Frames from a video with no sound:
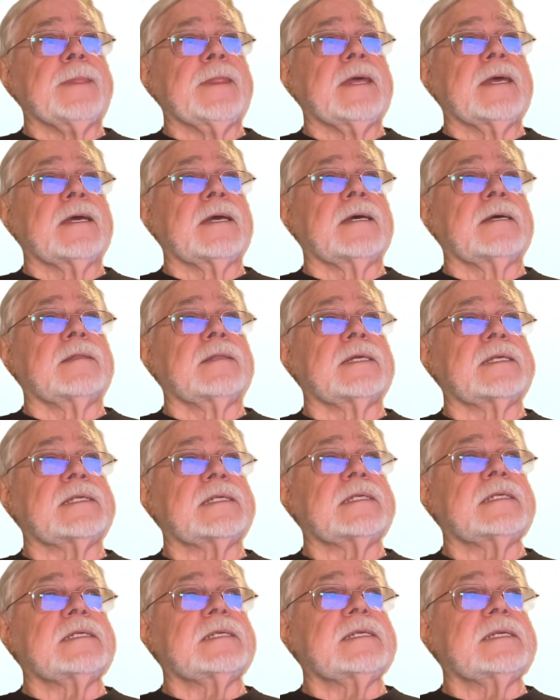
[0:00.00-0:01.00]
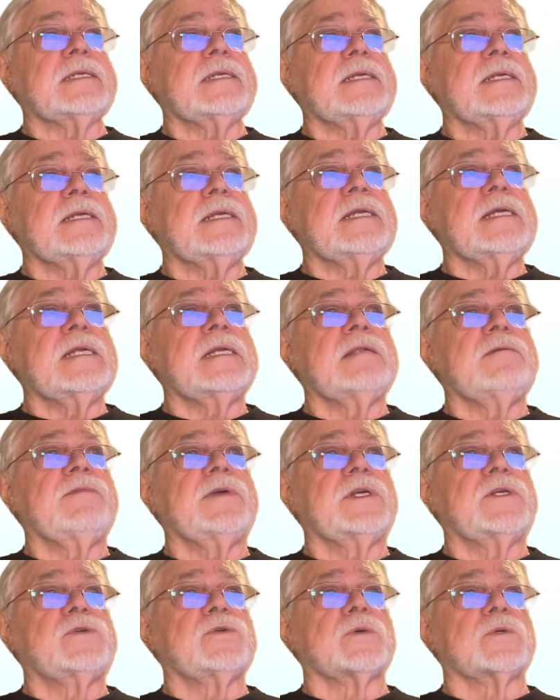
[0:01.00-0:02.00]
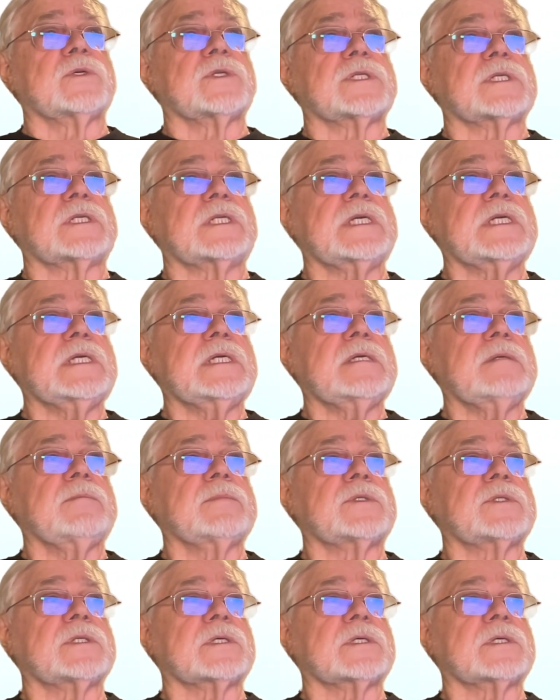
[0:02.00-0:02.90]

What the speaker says: the individuals, the teams, the